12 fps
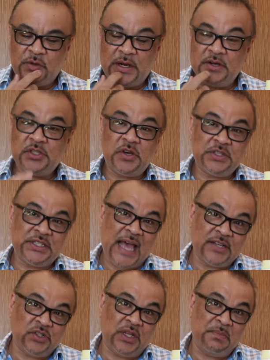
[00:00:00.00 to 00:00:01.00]
Uh, Trader Joe's
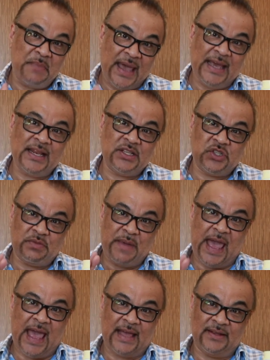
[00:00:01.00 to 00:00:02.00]
is actually made in
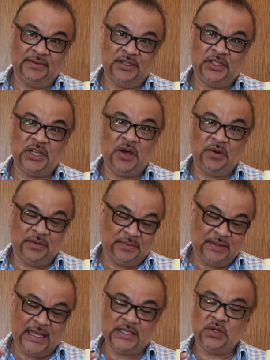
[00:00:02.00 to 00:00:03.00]
Japan,
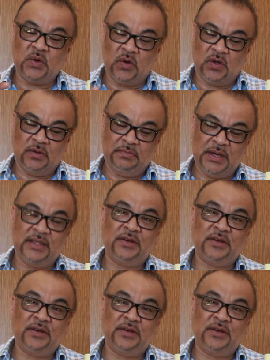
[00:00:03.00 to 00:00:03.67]
so that's cool.